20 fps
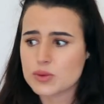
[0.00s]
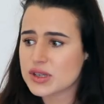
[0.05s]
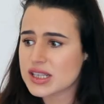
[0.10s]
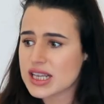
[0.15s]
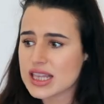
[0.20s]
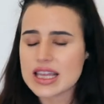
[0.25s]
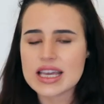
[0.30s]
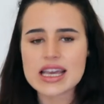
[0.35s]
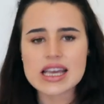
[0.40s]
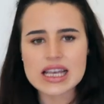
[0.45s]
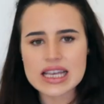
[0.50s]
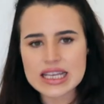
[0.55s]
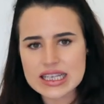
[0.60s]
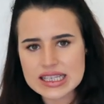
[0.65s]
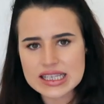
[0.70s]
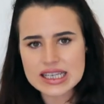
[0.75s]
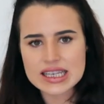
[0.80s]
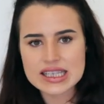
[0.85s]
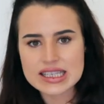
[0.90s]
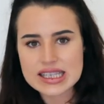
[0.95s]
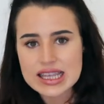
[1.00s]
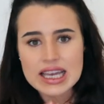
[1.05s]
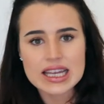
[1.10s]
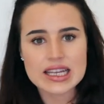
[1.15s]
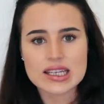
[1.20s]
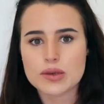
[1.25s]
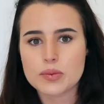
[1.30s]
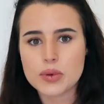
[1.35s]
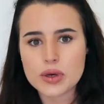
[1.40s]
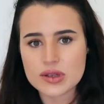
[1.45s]
was it the easiest
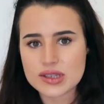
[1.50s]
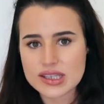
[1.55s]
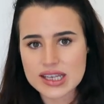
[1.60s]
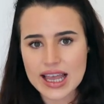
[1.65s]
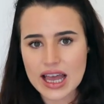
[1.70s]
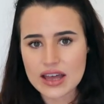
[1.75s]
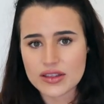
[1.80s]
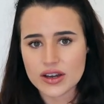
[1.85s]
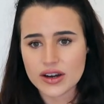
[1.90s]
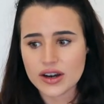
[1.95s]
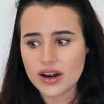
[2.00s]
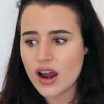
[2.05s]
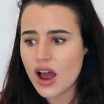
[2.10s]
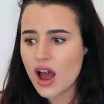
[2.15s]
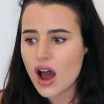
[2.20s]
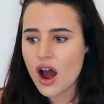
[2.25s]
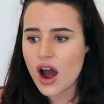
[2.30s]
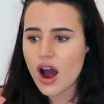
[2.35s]
thing to put together?